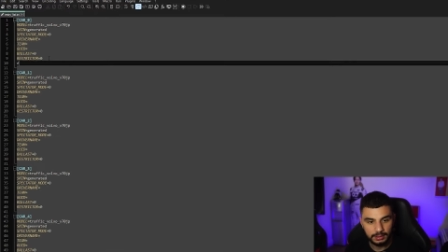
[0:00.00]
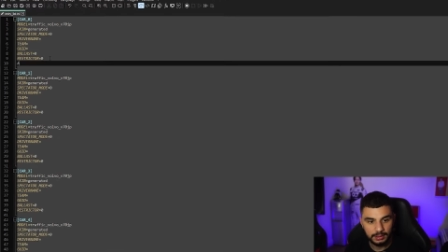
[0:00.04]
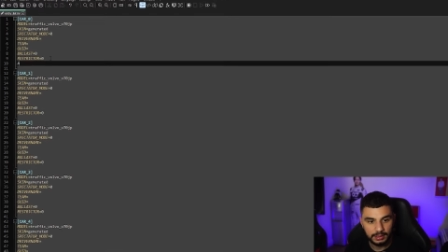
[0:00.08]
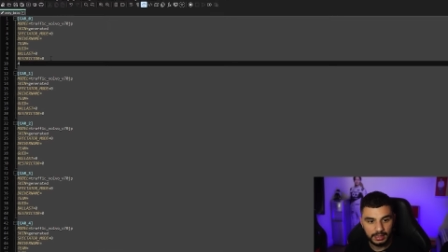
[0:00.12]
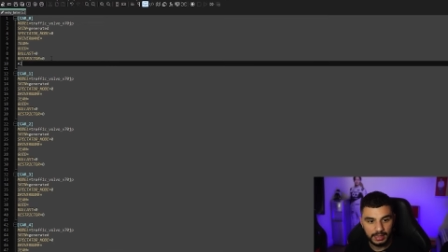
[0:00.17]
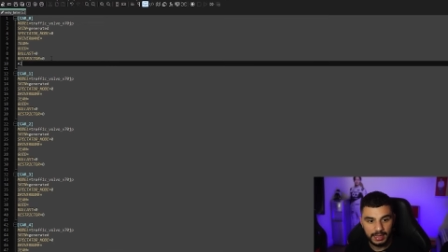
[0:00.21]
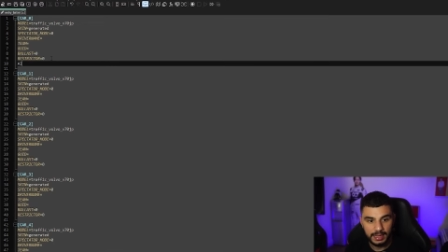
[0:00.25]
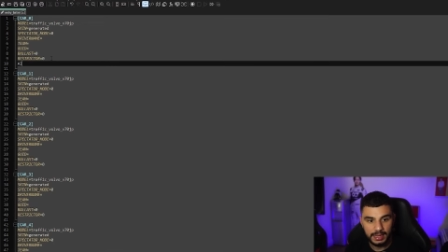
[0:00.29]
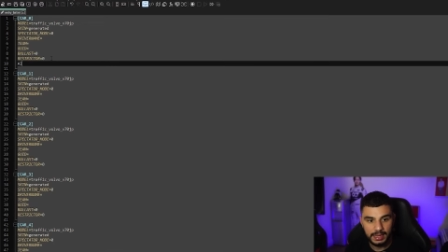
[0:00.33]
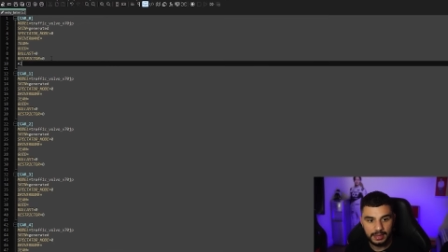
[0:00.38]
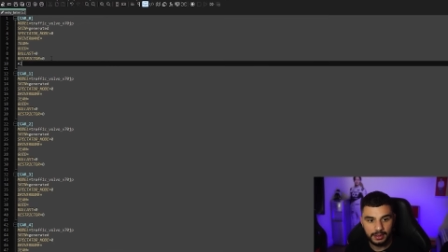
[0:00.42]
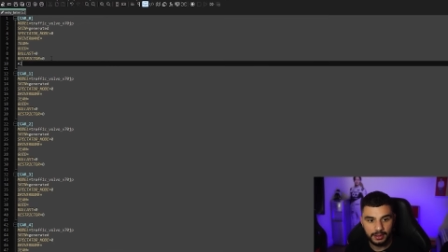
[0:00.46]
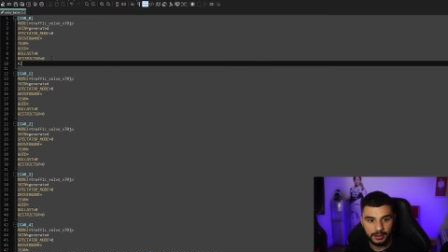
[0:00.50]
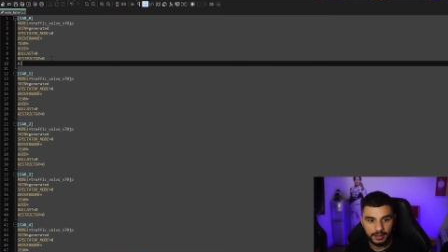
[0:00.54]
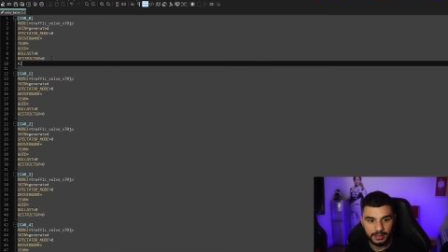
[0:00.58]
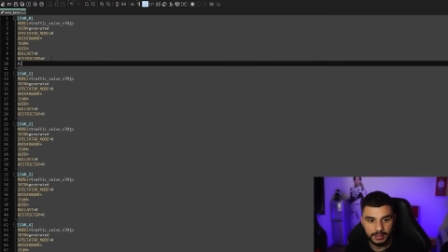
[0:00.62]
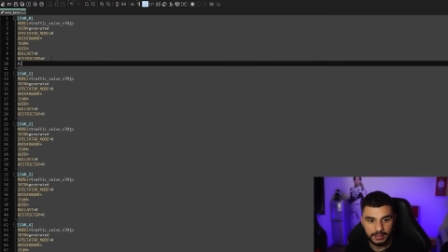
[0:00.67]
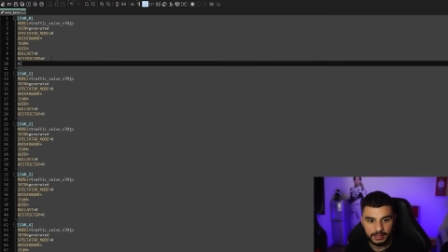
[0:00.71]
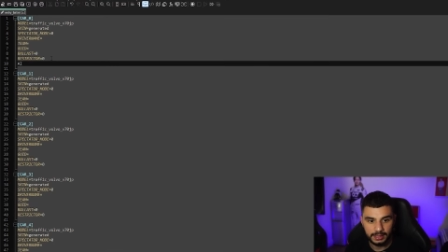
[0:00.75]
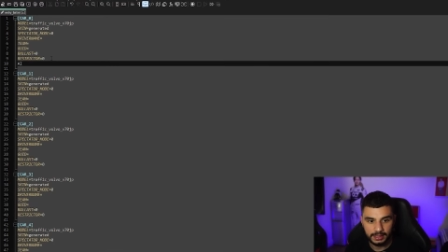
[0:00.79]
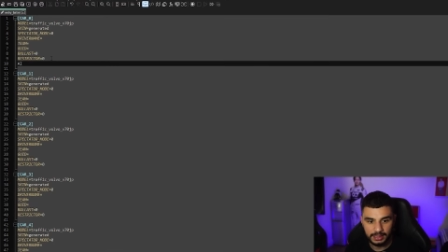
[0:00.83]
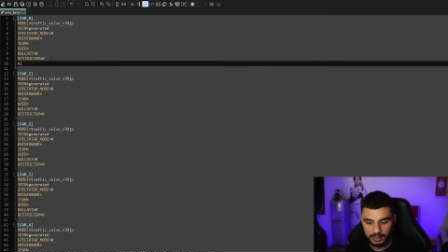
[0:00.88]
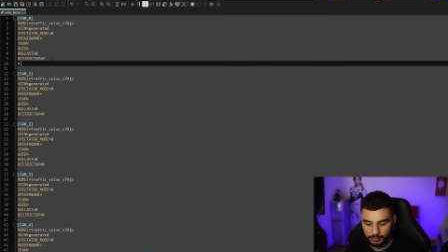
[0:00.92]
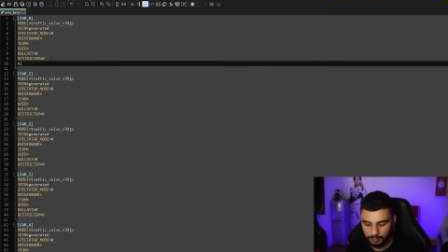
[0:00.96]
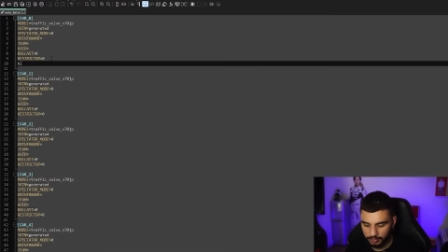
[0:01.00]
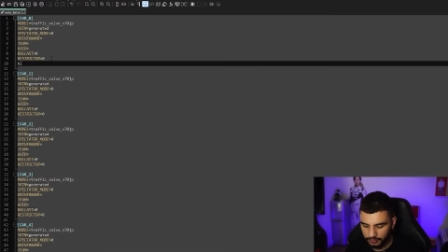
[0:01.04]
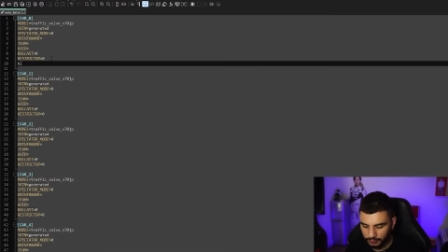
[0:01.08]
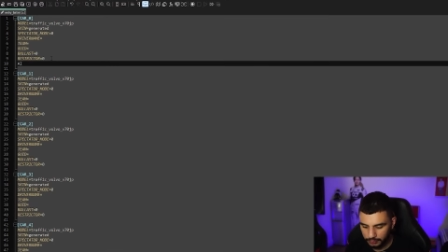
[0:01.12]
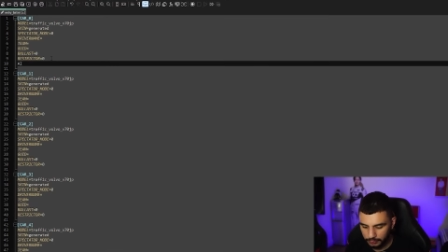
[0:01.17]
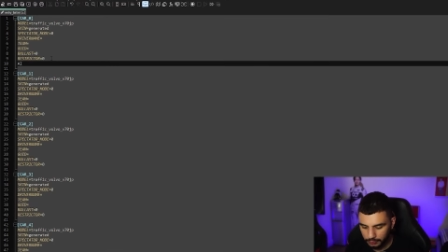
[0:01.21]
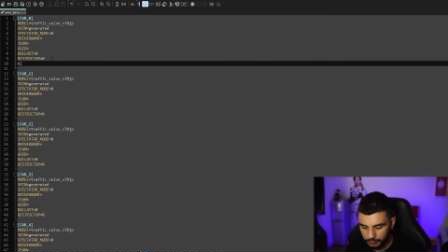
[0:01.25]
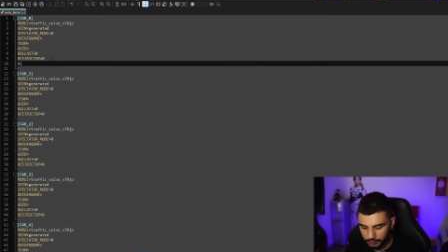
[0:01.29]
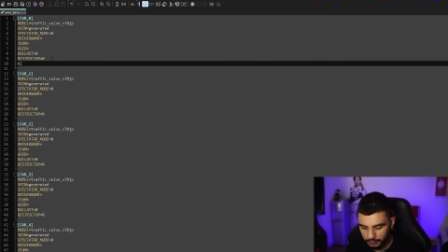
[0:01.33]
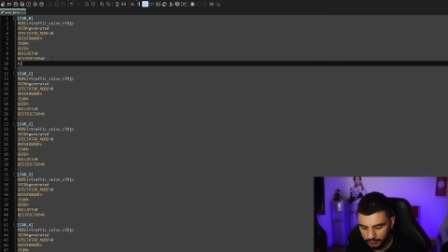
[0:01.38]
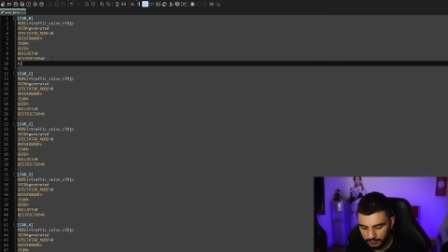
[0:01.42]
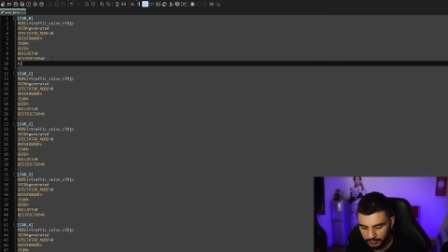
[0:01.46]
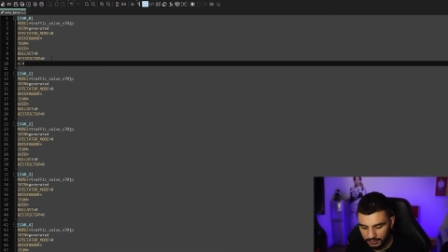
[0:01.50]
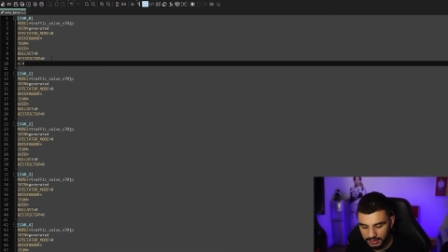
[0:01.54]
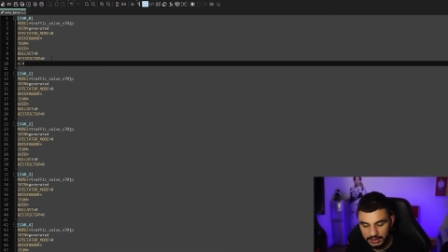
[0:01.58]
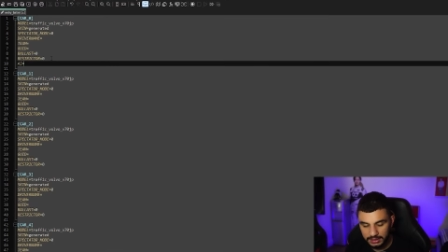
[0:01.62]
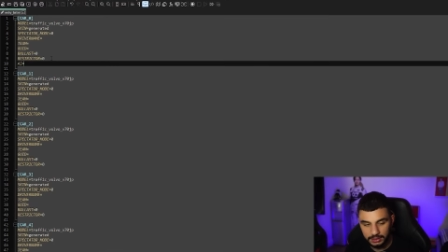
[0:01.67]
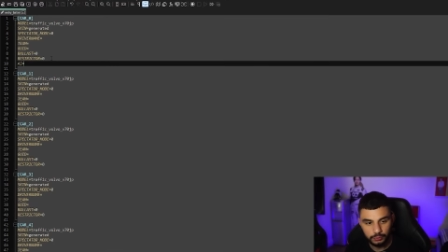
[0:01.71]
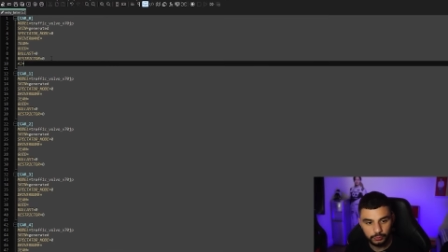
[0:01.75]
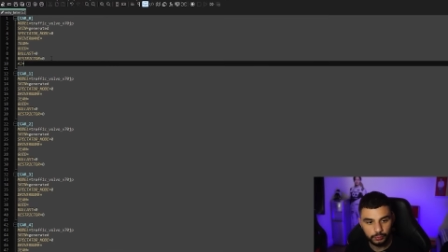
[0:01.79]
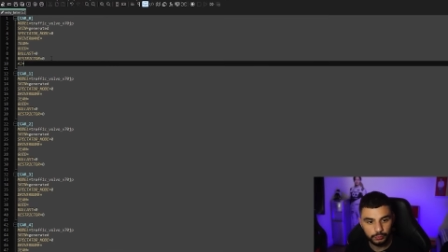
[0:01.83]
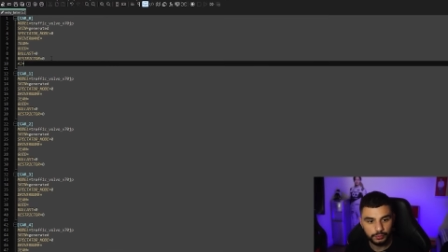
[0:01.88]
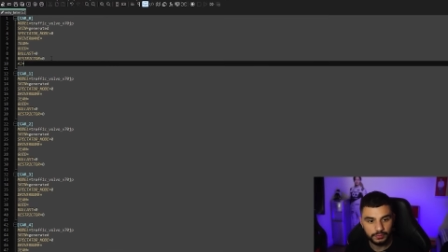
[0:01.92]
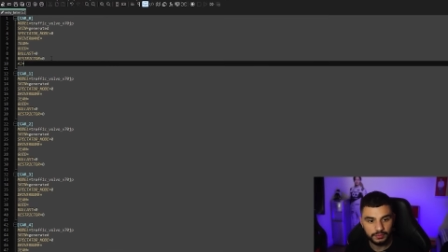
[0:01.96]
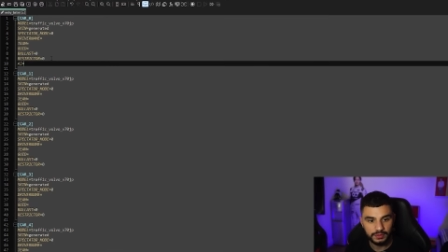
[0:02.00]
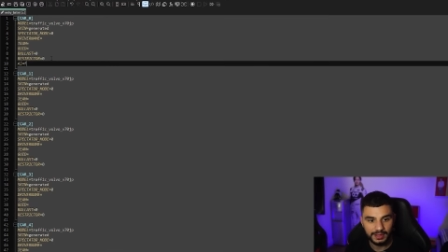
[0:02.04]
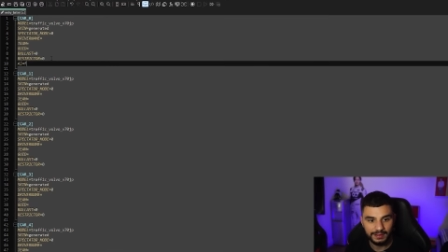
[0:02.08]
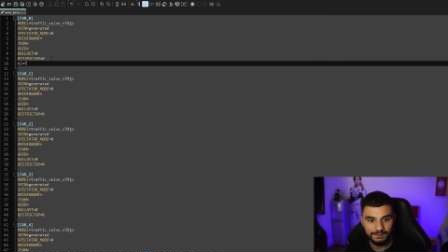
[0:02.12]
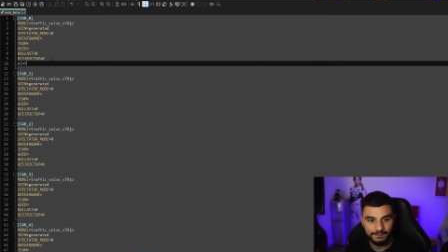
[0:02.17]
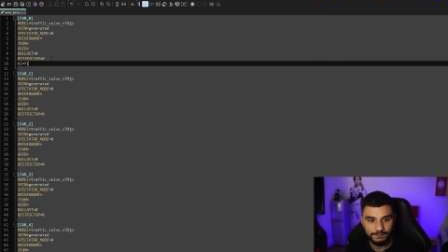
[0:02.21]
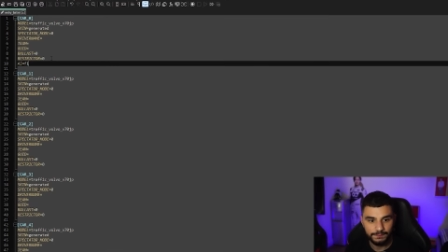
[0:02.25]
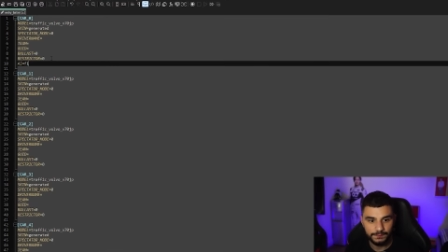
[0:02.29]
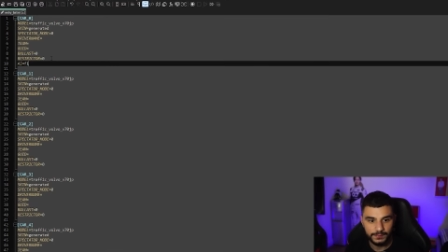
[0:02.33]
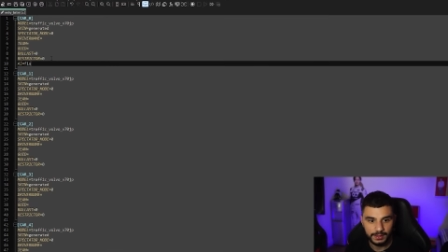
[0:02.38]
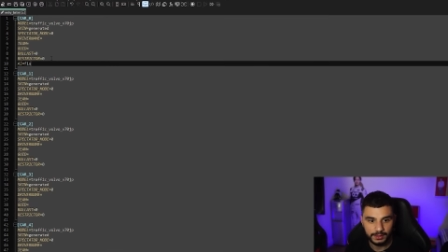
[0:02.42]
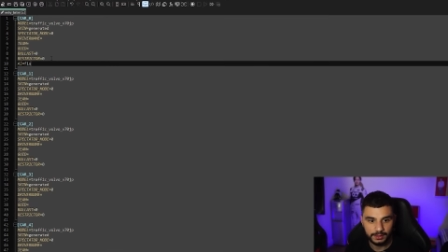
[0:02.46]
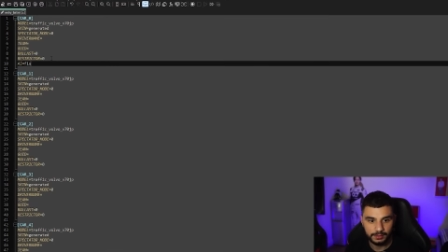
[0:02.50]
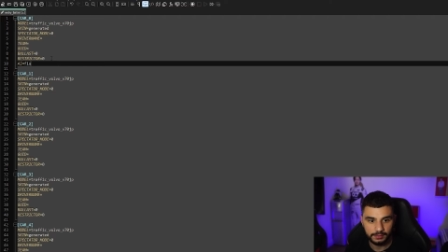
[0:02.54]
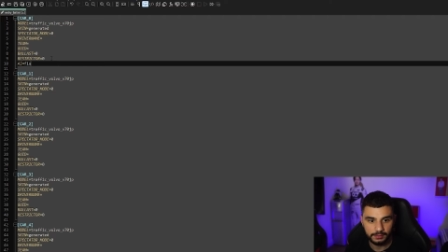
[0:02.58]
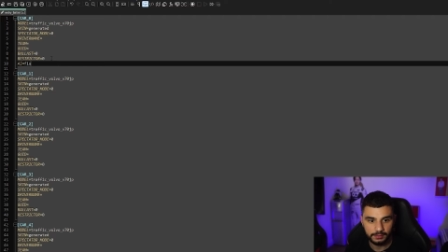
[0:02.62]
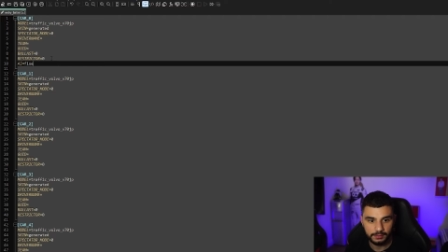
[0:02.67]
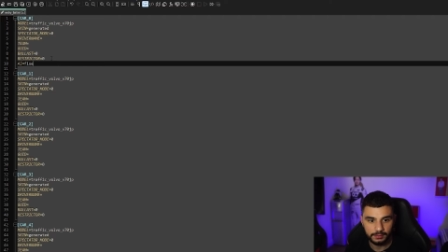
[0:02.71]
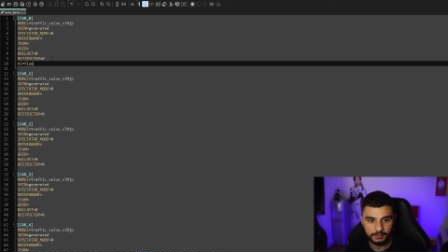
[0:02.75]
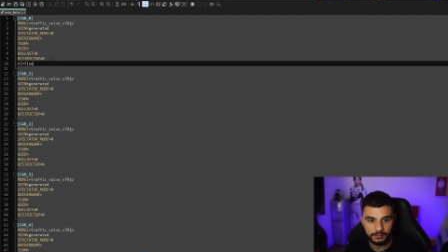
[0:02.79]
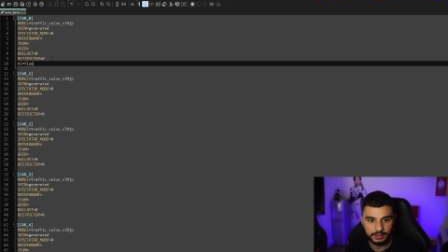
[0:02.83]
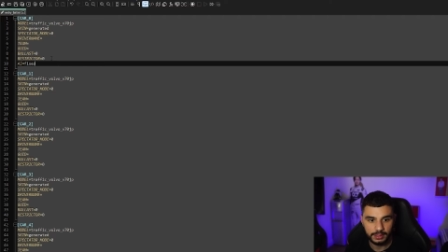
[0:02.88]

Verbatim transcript: AI in capitals equals and fixed.